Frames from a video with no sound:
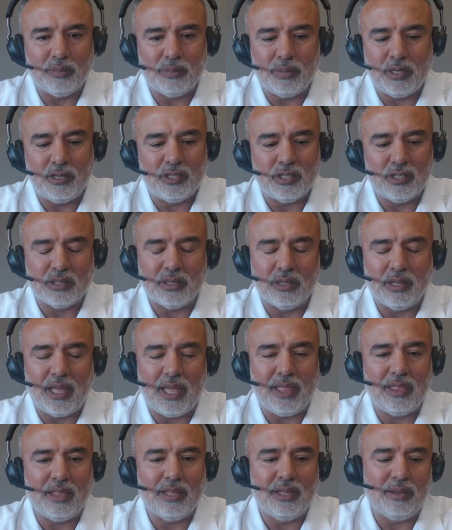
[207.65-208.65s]
You just lay
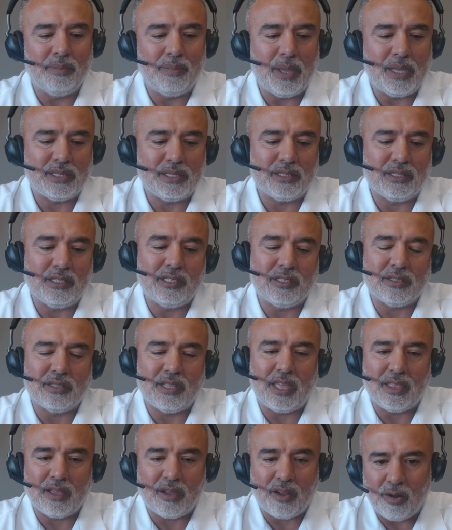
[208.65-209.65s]

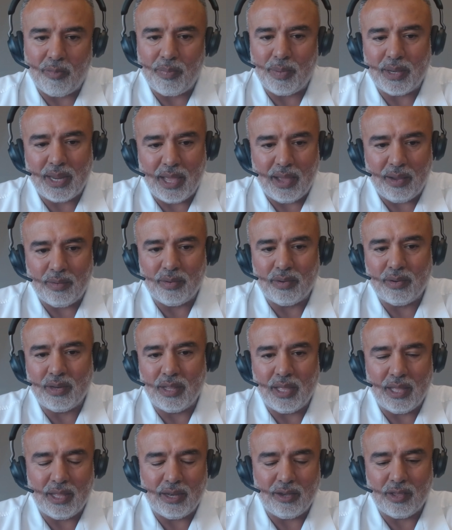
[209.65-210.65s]
the carpet down
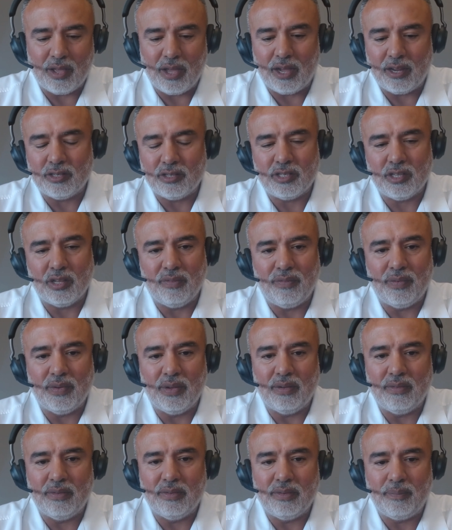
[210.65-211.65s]
and you got yourself
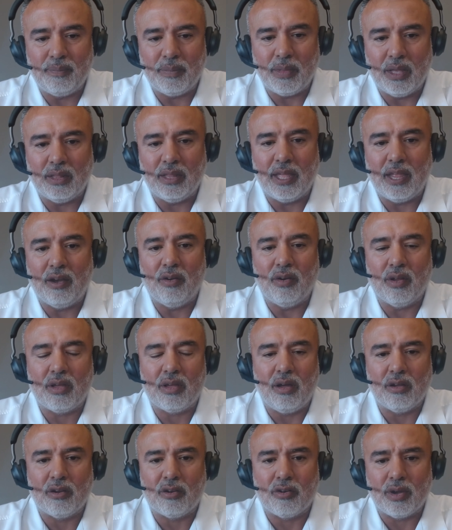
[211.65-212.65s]
a layer of
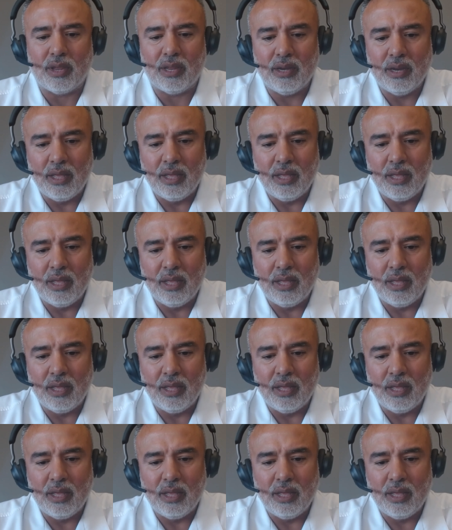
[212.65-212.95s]
concrete.